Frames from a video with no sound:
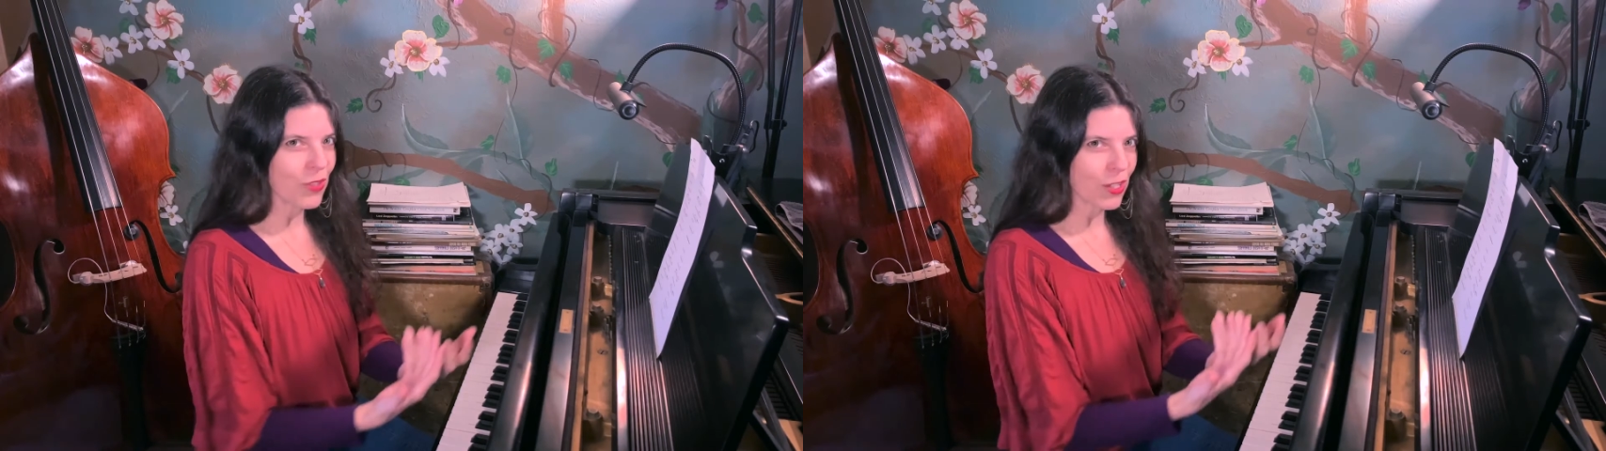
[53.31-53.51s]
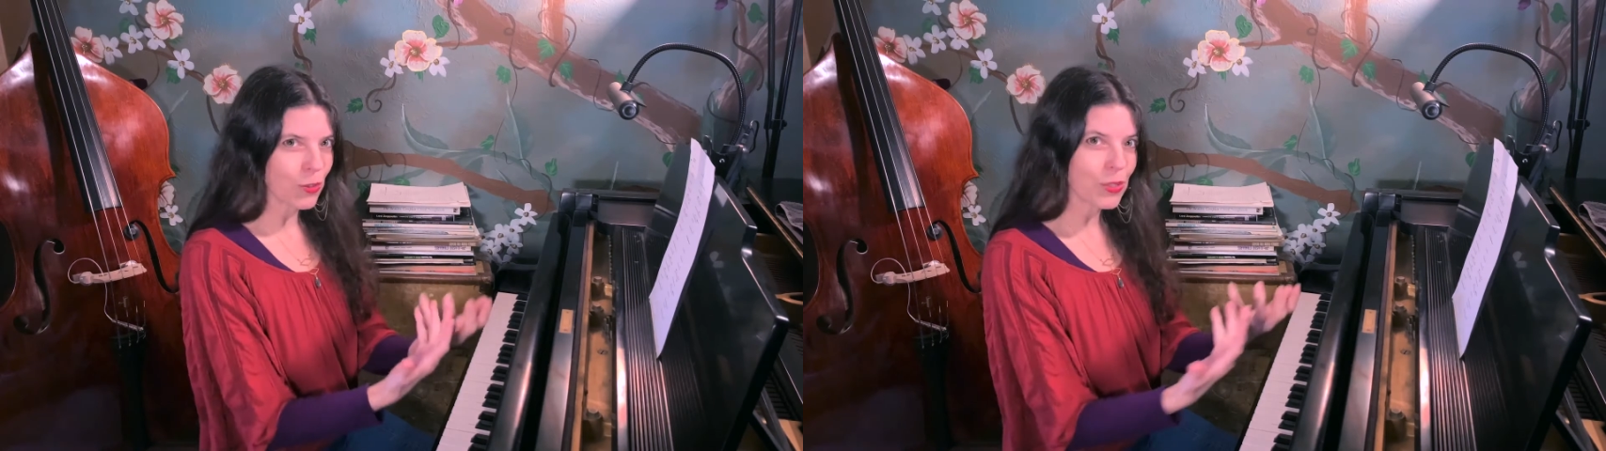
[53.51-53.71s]

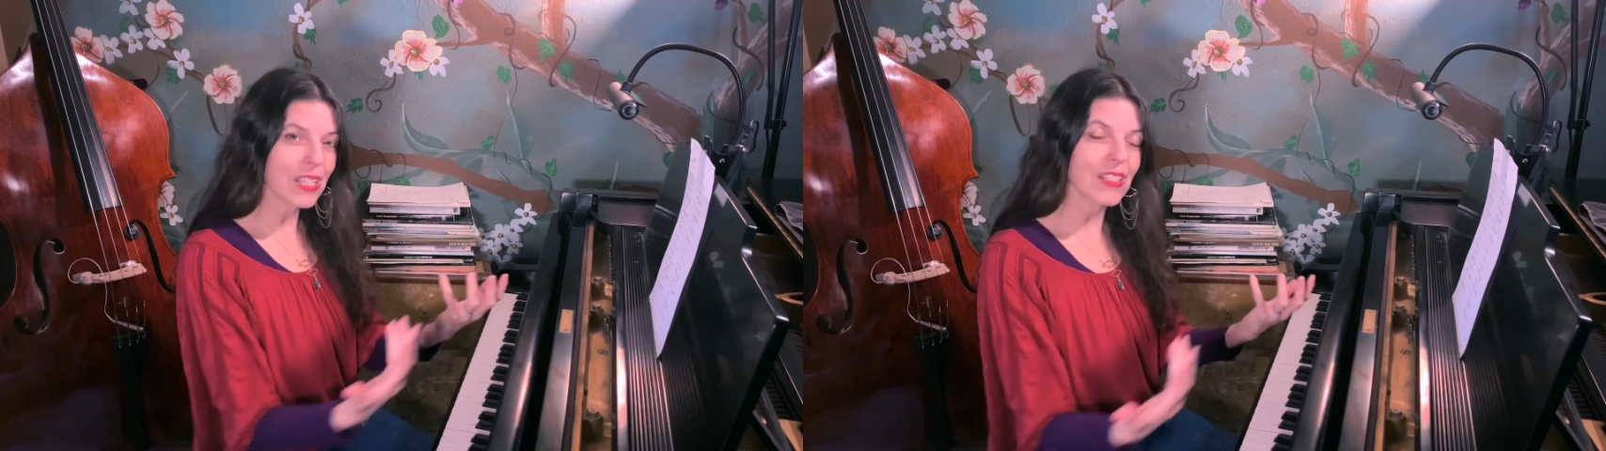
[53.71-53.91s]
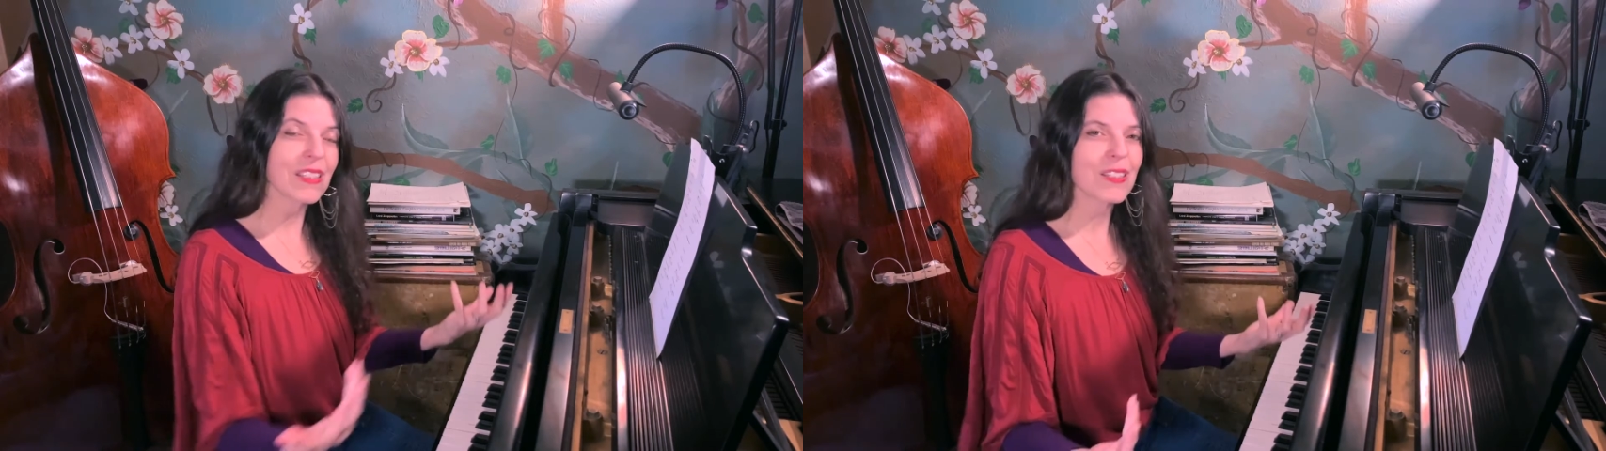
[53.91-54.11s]
that
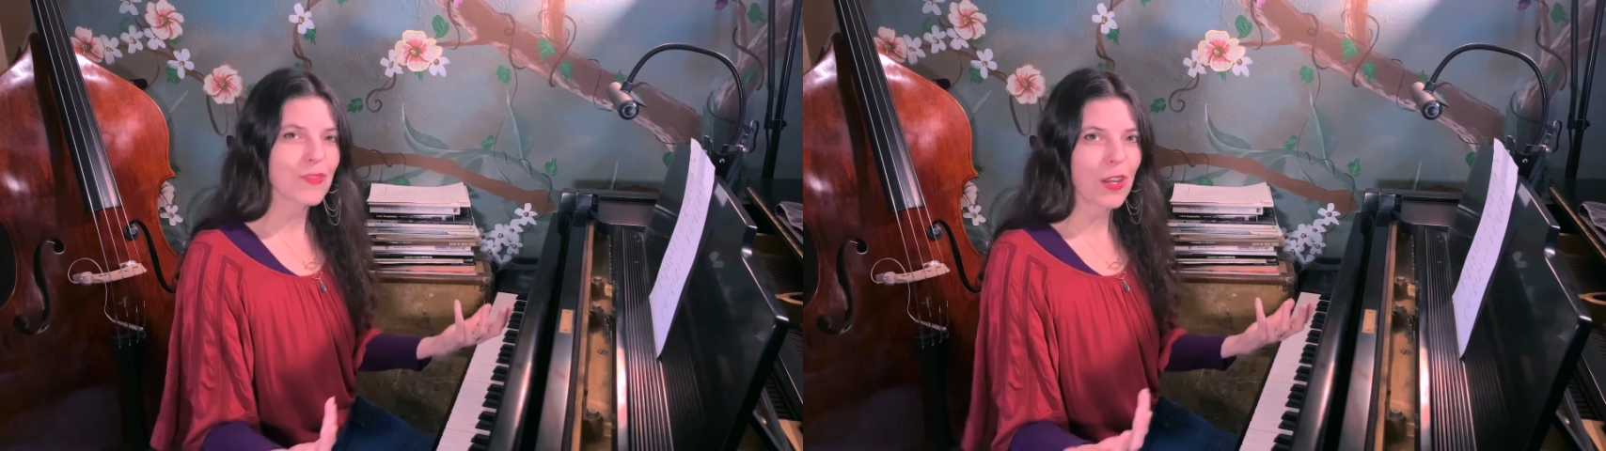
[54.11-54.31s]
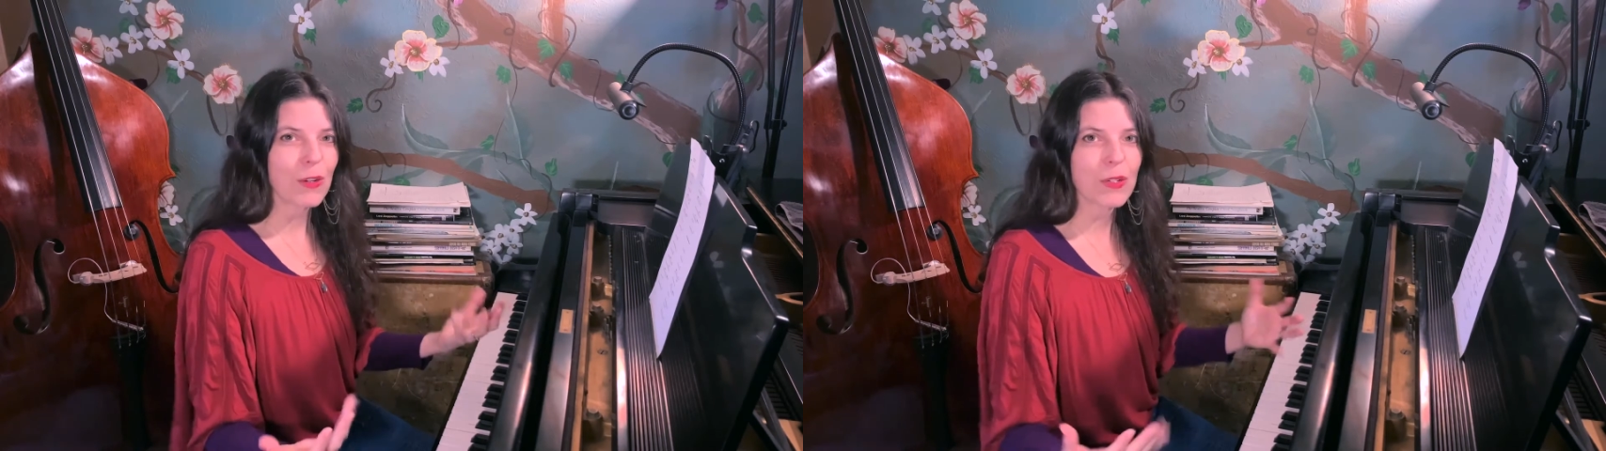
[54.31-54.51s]
created this
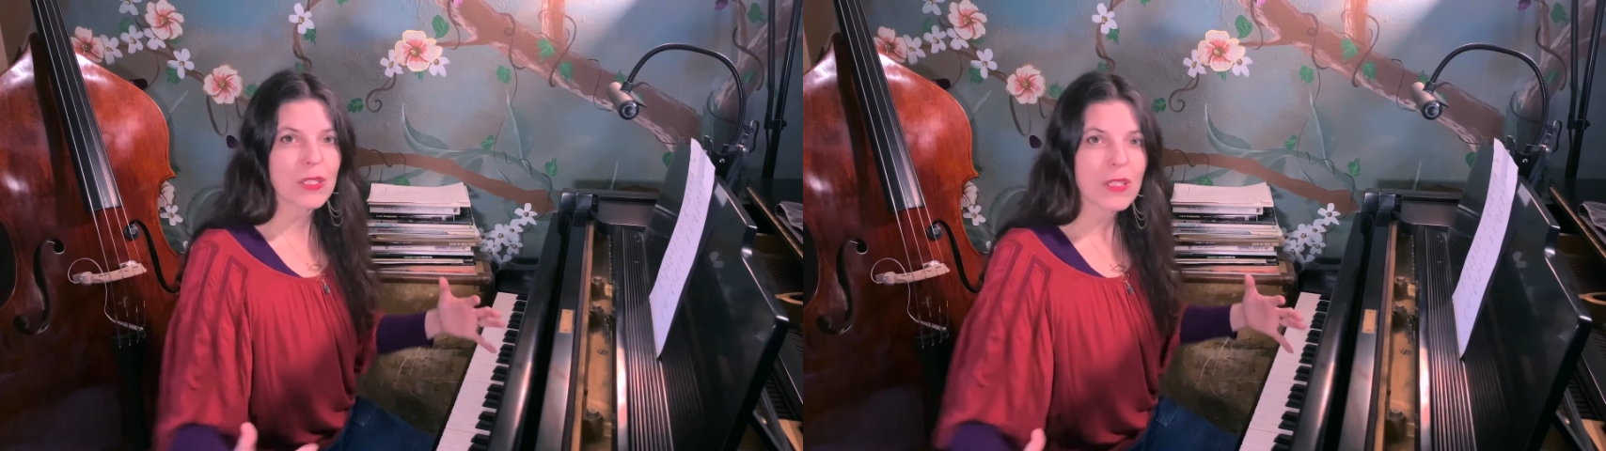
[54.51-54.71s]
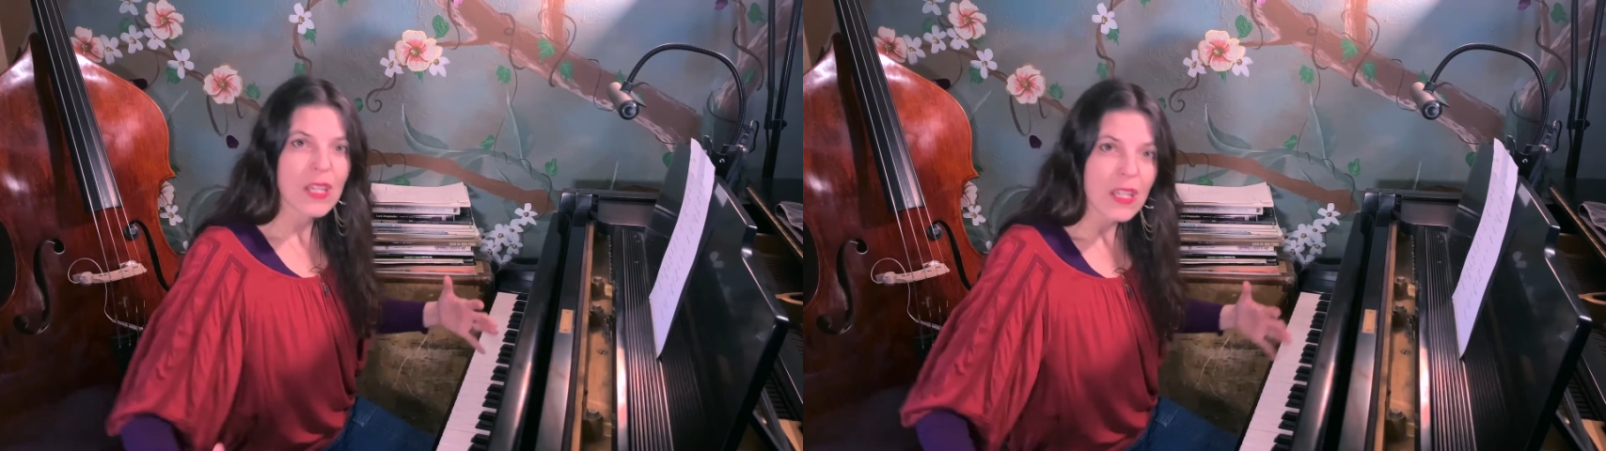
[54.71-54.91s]
virus,